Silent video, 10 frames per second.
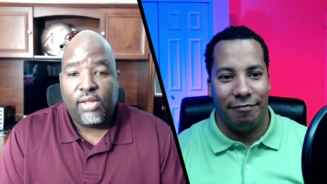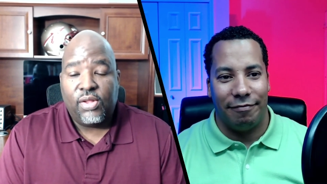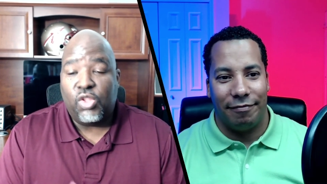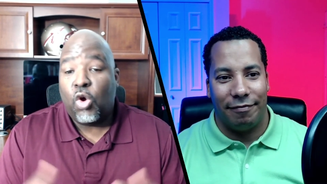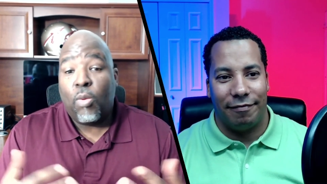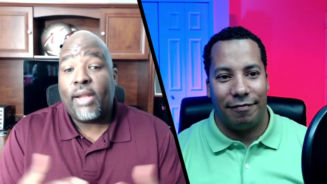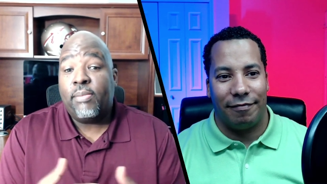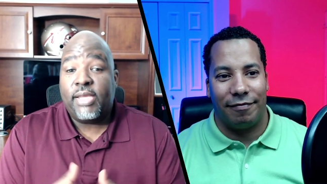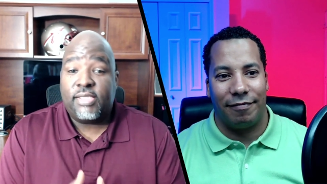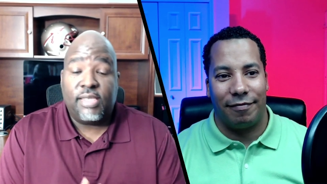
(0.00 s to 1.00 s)
Speaker 1: nobody
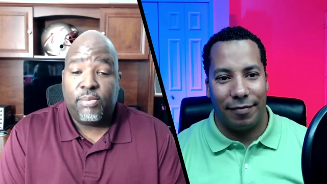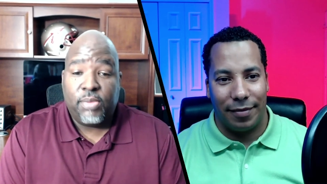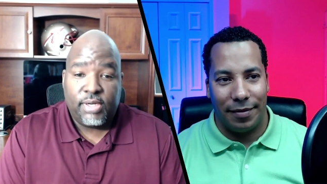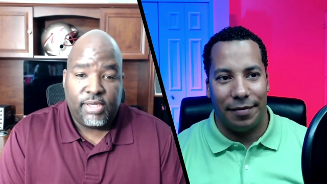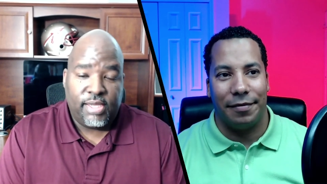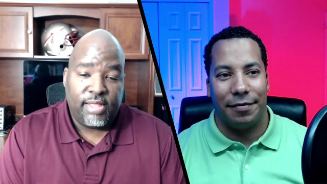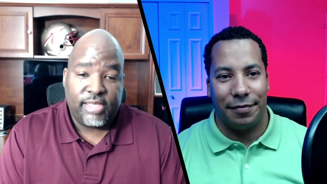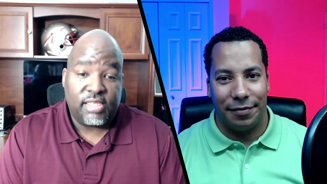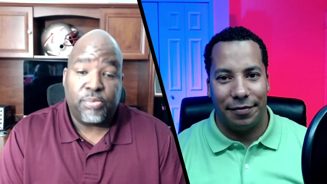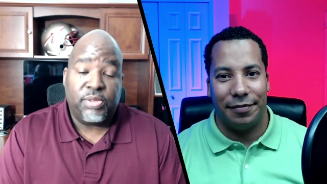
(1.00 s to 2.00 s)
makes any money
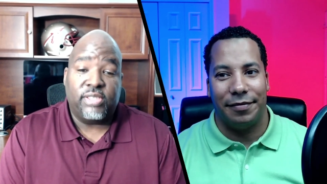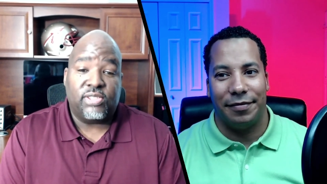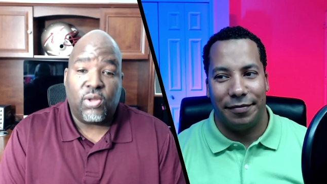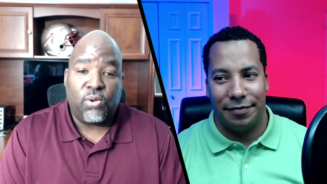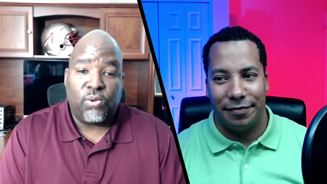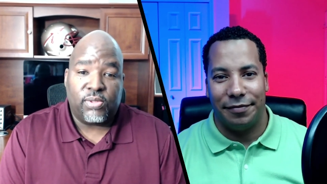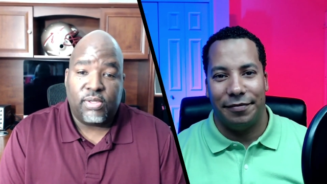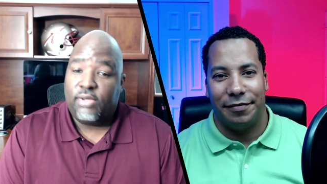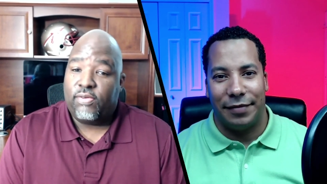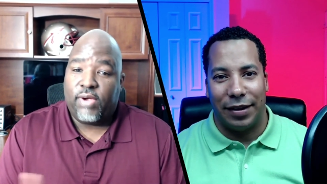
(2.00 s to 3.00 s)
unless something is sold,
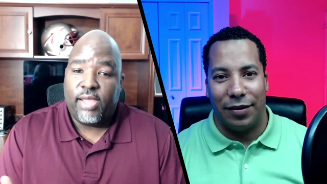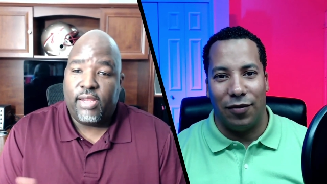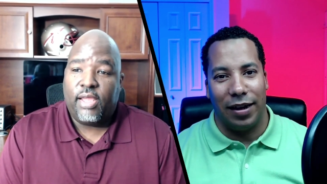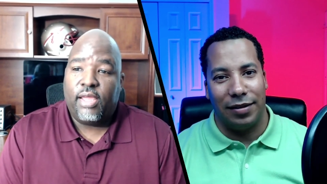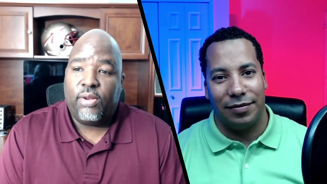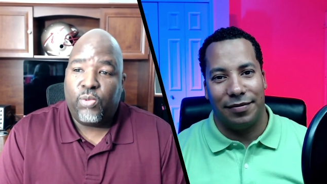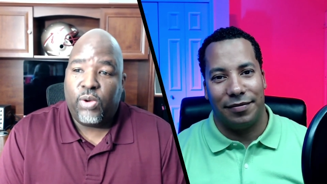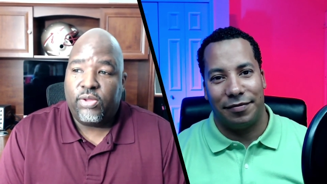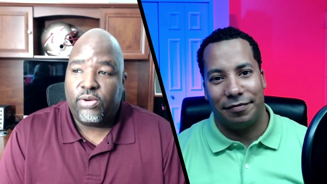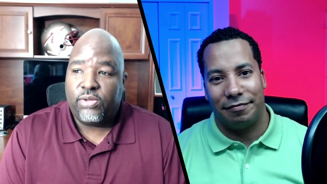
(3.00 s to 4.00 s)
right? Right. And
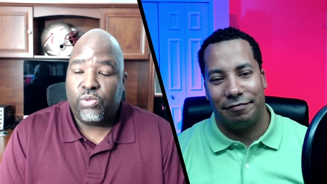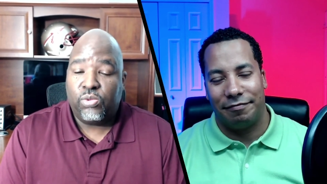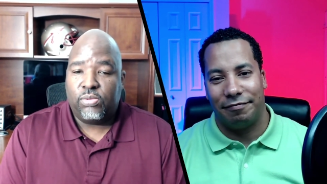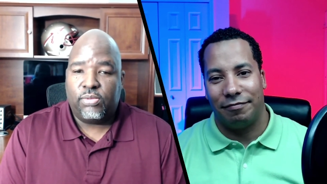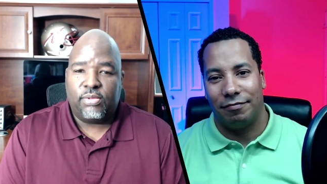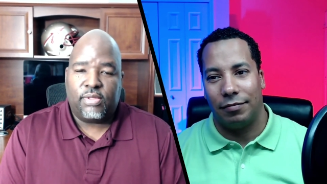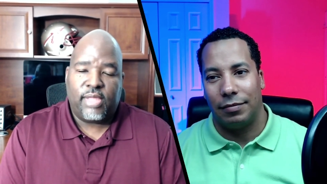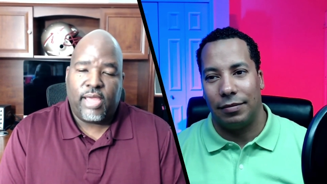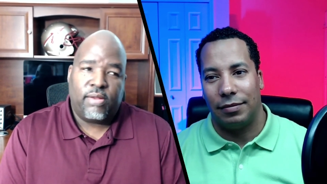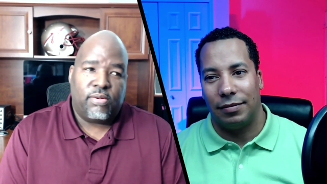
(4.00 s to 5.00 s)
whether you
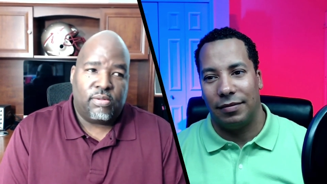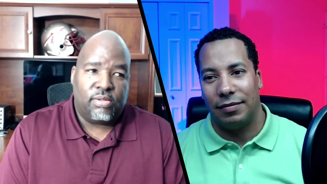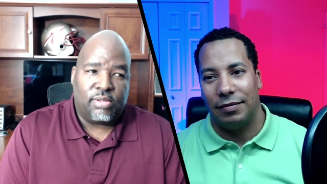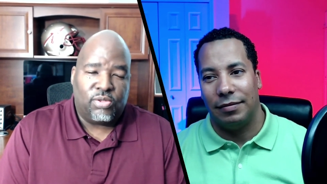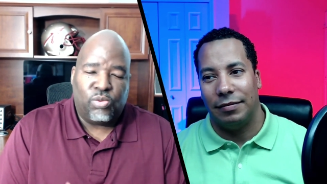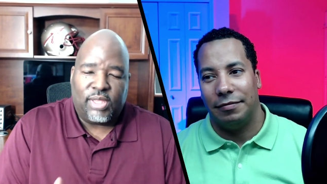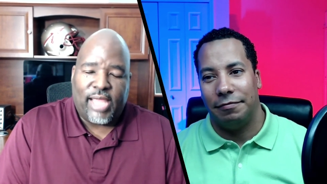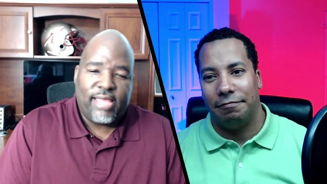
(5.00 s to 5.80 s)
that you like